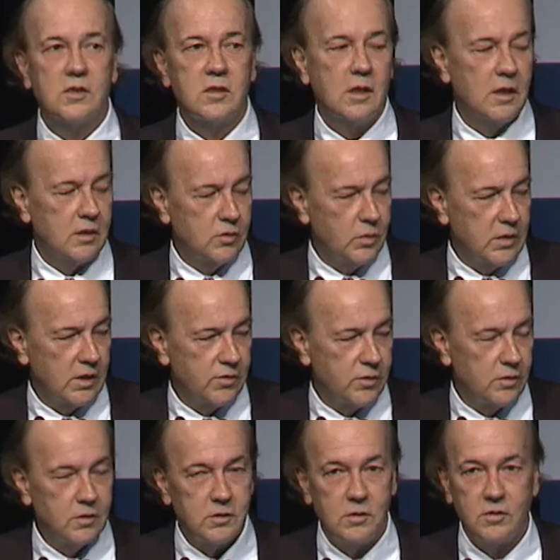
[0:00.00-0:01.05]

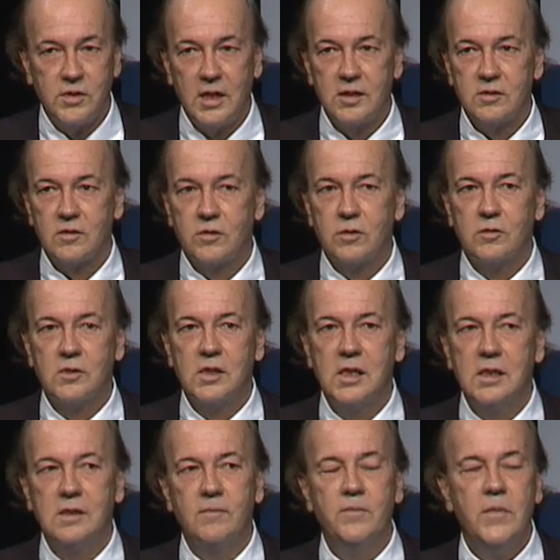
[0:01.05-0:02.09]
23rd,
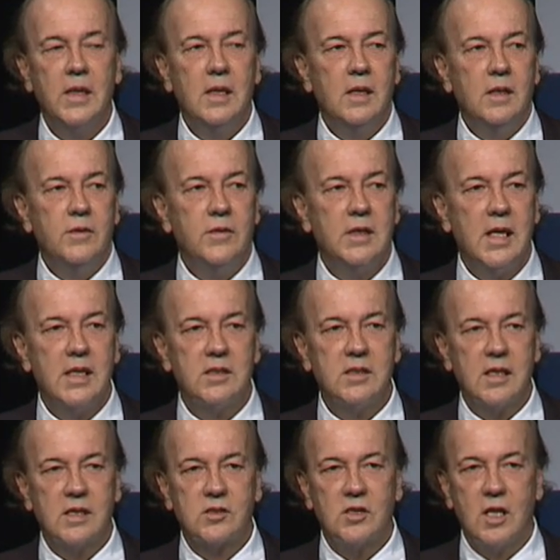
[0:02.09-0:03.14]
2013, the
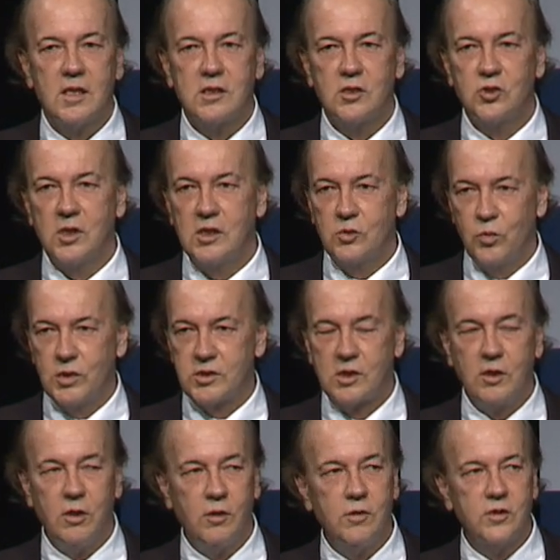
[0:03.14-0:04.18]
NASDAQ Stock Exchange was
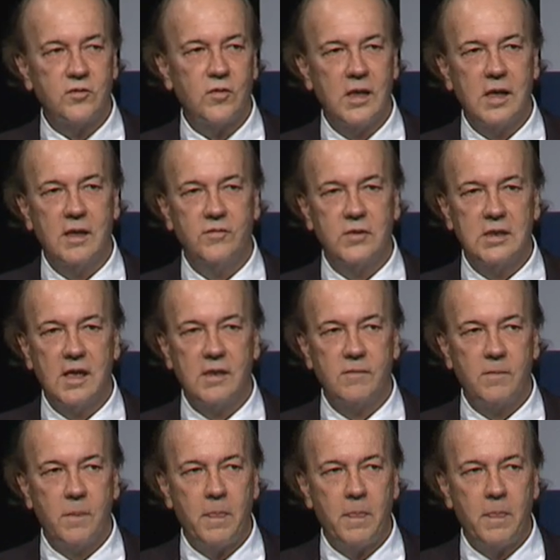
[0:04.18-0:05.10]
closed for half a day.